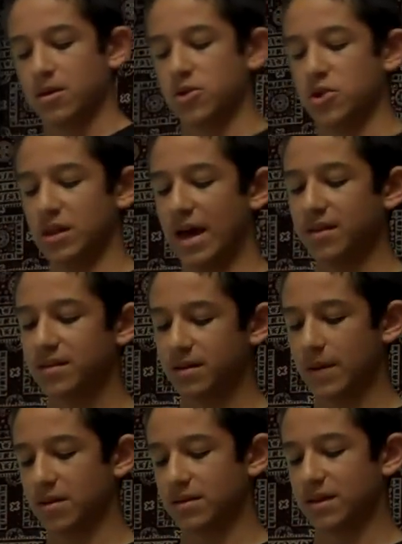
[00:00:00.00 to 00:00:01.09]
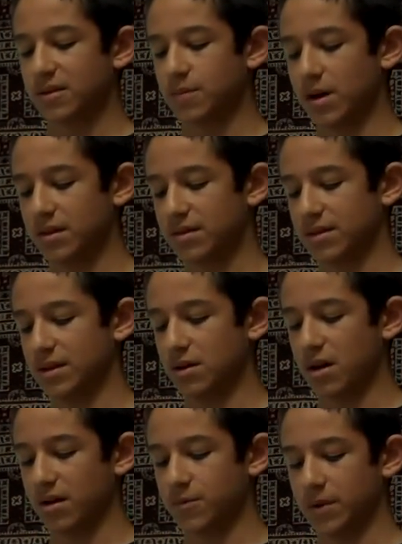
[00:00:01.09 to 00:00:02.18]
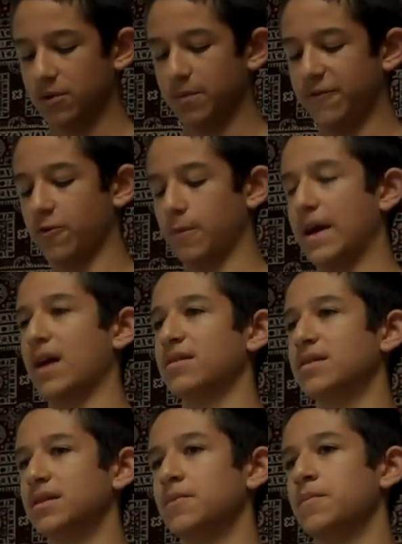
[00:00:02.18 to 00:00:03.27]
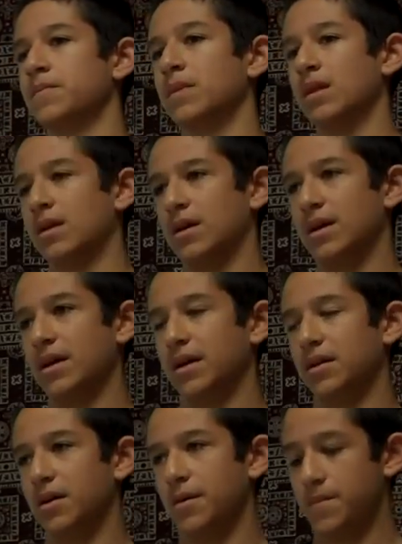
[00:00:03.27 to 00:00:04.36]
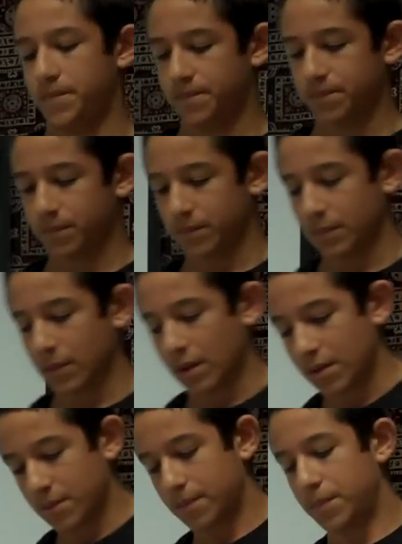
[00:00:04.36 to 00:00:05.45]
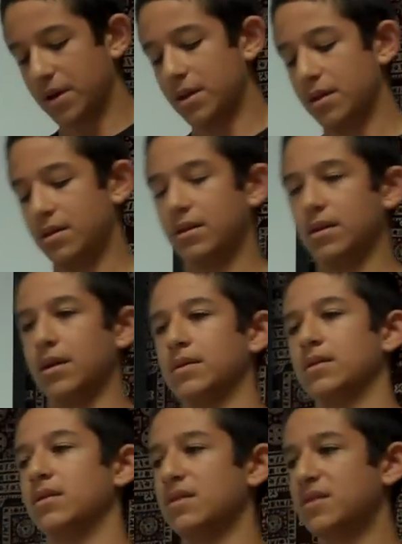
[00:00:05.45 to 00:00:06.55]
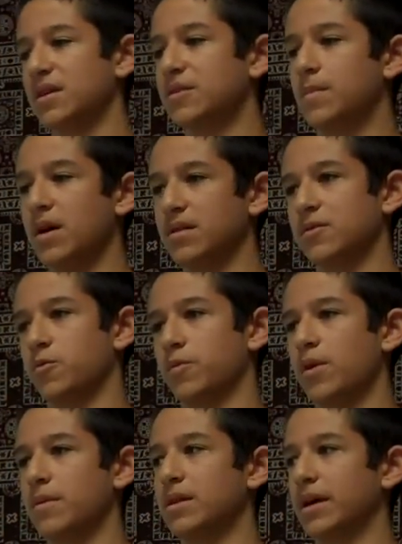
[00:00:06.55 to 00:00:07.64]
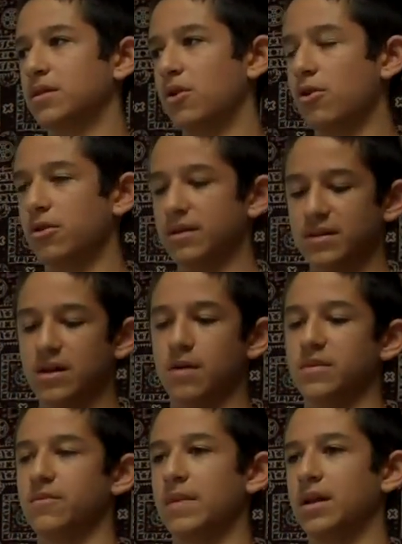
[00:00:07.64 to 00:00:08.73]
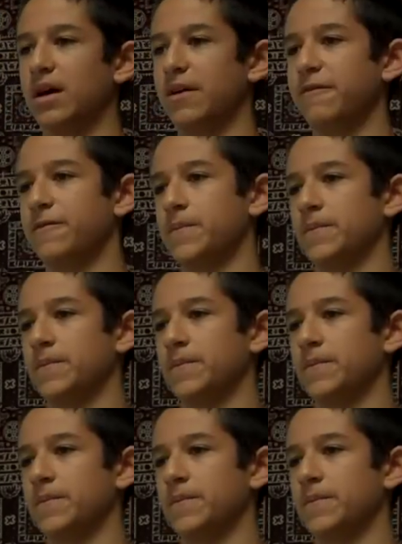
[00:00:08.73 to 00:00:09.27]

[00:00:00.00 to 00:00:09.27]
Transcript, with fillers: She lasted about six months in a hospital before passing, and um, but the six months were probably like the hardest times of my life.